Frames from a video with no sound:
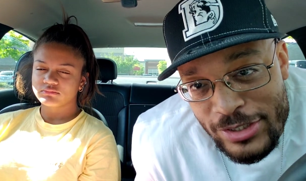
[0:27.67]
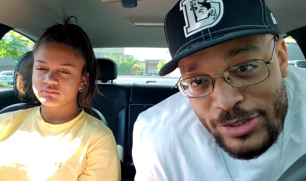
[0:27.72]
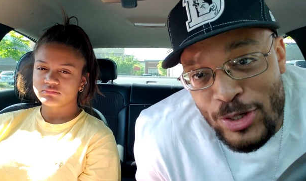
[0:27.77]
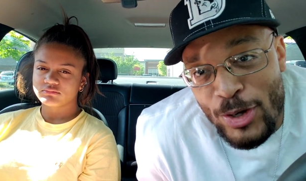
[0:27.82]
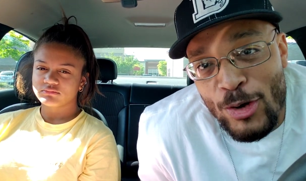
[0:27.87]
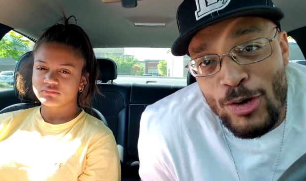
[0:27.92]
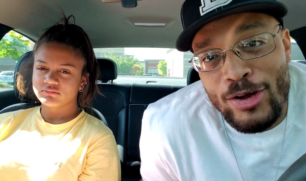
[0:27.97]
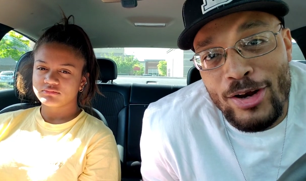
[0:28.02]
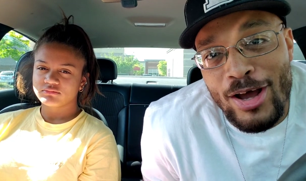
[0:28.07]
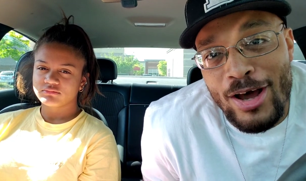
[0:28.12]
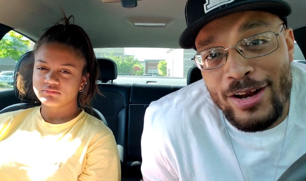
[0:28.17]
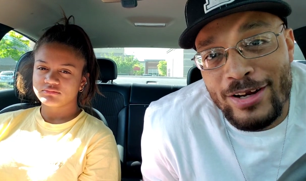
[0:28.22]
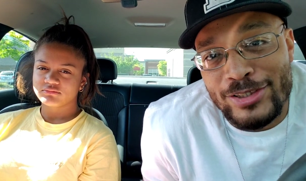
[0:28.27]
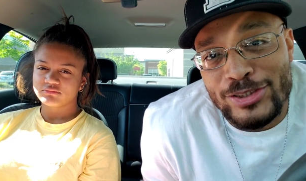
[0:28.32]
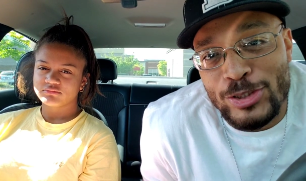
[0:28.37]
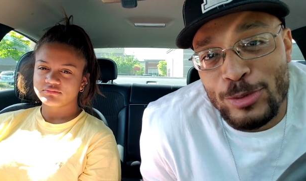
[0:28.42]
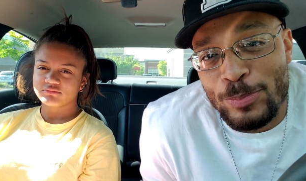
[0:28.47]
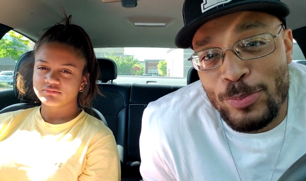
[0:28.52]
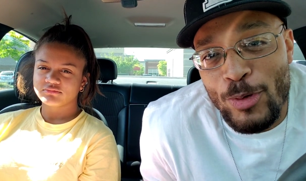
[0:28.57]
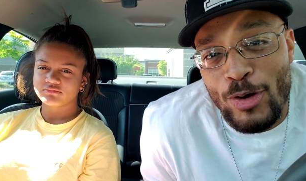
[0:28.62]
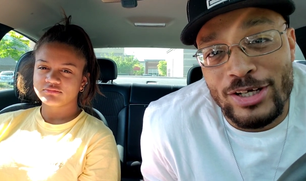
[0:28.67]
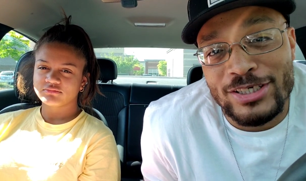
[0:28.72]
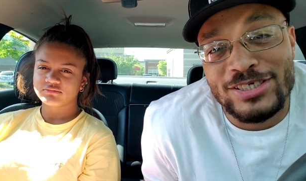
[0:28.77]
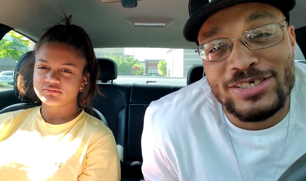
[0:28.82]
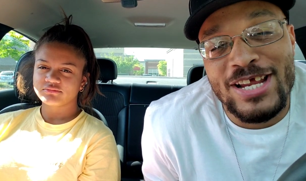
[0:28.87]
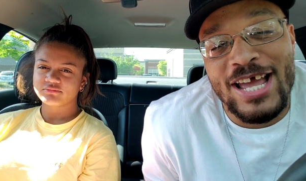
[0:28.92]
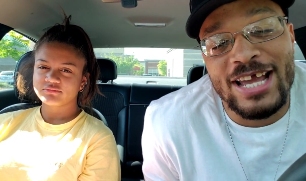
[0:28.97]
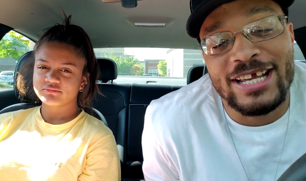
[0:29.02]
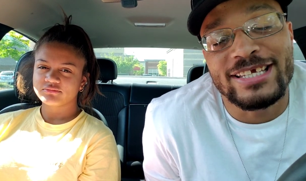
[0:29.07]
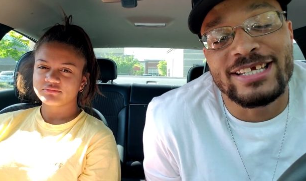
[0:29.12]
Speaker 1: What's going on? It's your
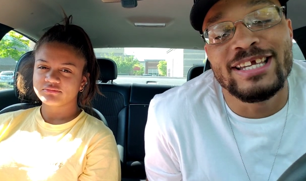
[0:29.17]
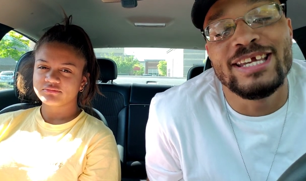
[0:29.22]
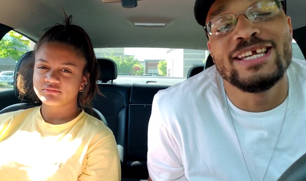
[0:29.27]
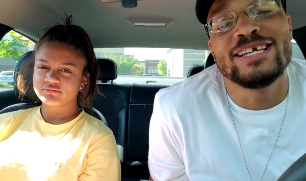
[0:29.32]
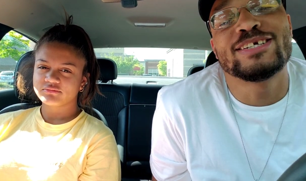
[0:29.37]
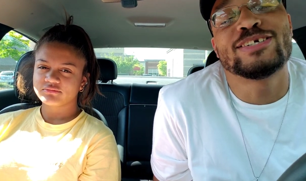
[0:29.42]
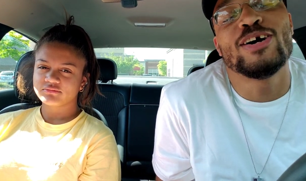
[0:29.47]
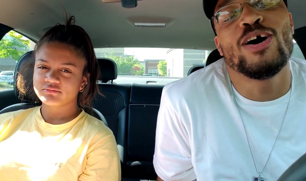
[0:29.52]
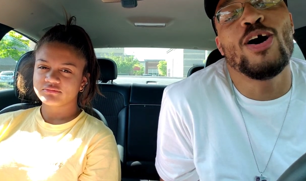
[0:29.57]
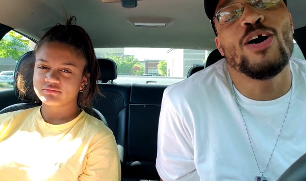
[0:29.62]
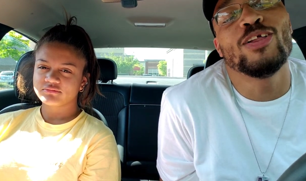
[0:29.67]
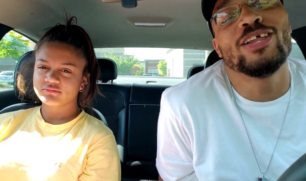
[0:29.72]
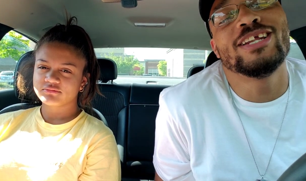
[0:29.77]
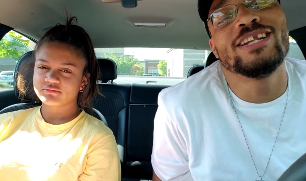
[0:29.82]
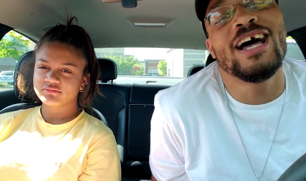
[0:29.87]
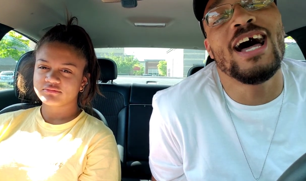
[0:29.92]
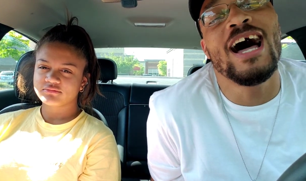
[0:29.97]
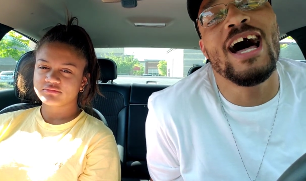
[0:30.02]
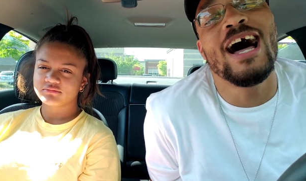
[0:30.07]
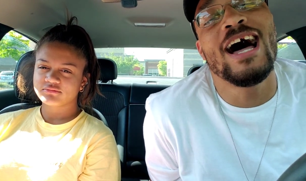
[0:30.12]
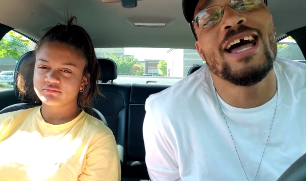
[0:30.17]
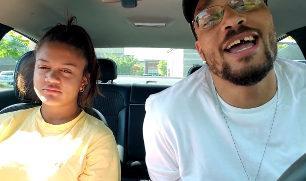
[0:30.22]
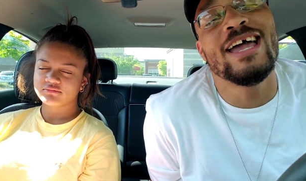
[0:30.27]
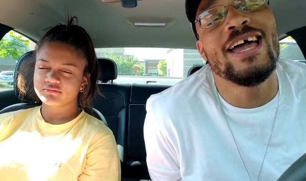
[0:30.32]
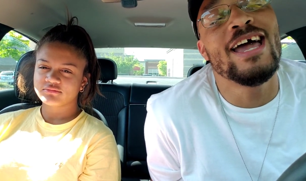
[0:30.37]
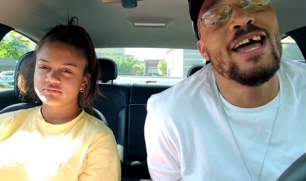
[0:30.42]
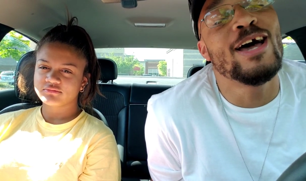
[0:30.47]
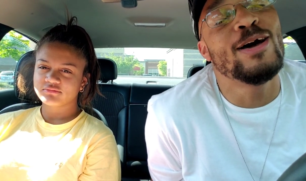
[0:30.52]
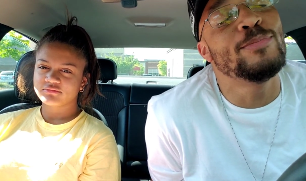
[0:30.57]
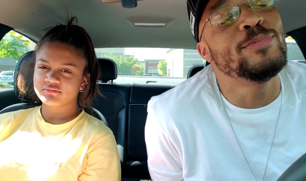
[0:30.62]
boy Snack King Cole, and
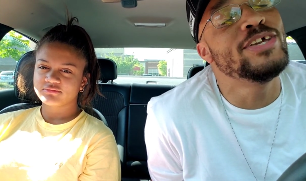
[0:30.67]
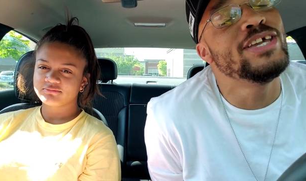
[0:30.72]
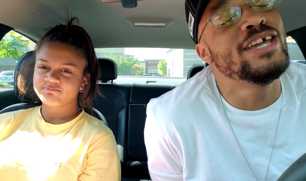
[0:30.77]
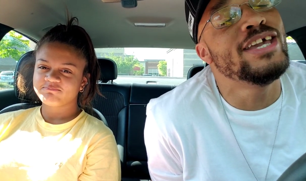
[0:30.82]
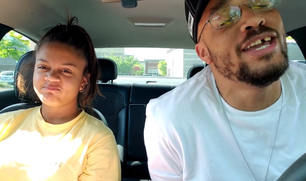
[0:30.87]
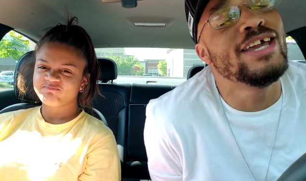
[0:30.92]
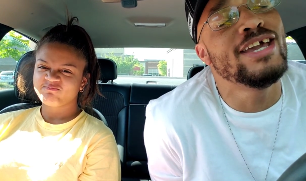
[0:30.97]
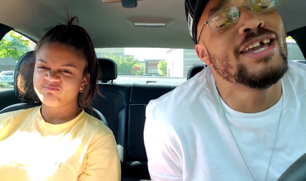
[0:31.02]
I am